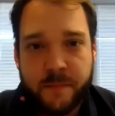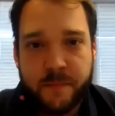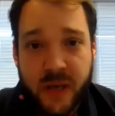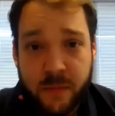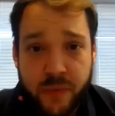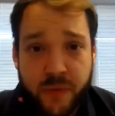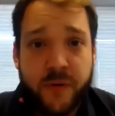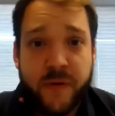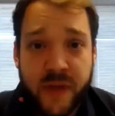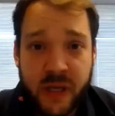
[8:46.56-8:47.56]

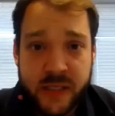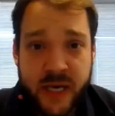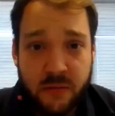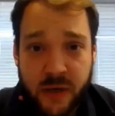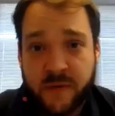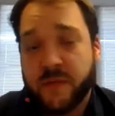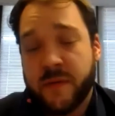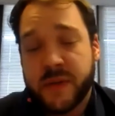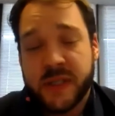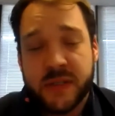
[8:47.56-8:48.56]
improve the integrity of the
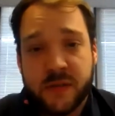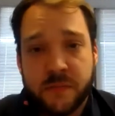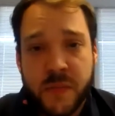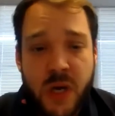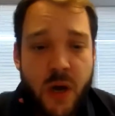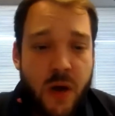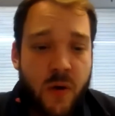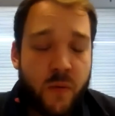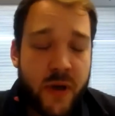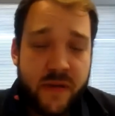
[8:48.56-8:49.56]
river system,
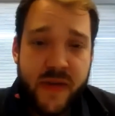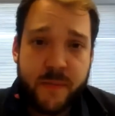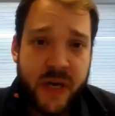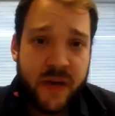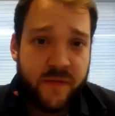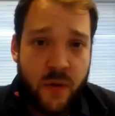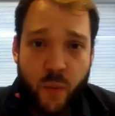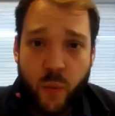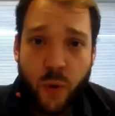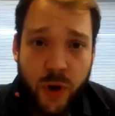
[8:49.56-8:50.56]
whether that be
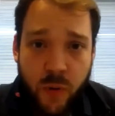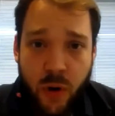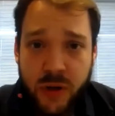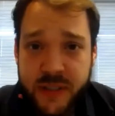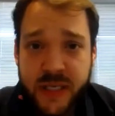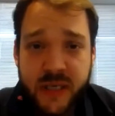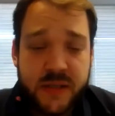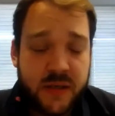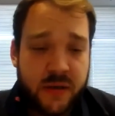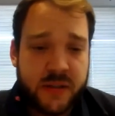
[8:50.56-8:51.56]
from water quality,
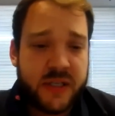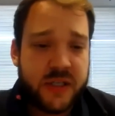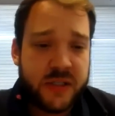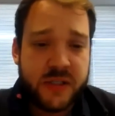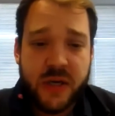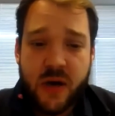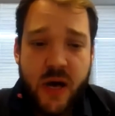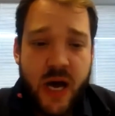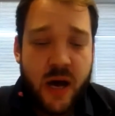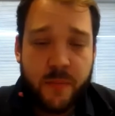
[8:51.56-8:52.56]
so such as
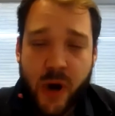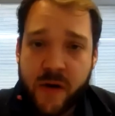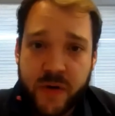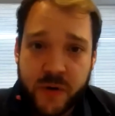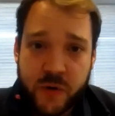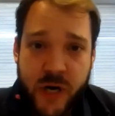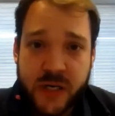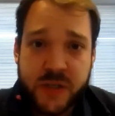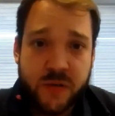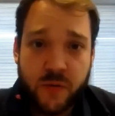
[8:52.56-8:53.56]

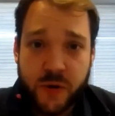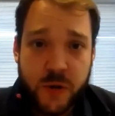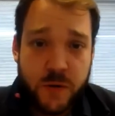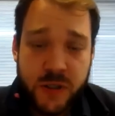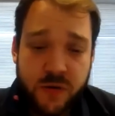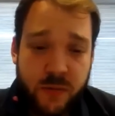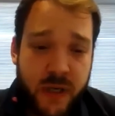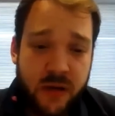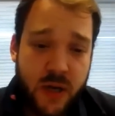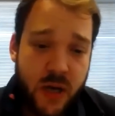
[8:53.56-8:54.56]
biofiltration or nutrient
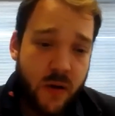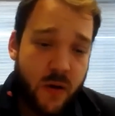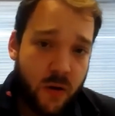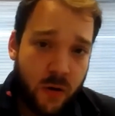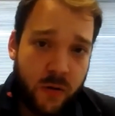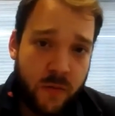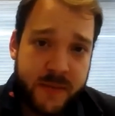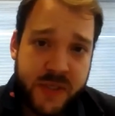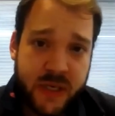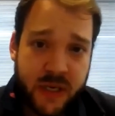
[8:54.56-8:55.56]
stripping, all the way
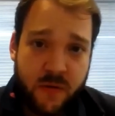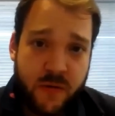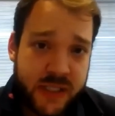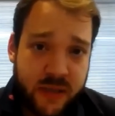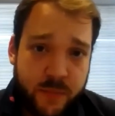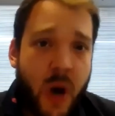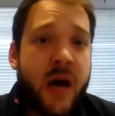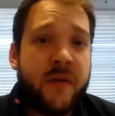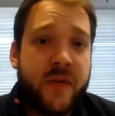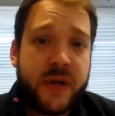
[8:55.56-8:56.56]
up to increasing
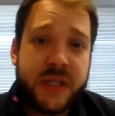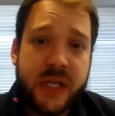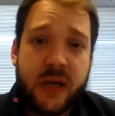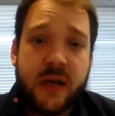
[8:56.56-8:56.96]
biodiversity,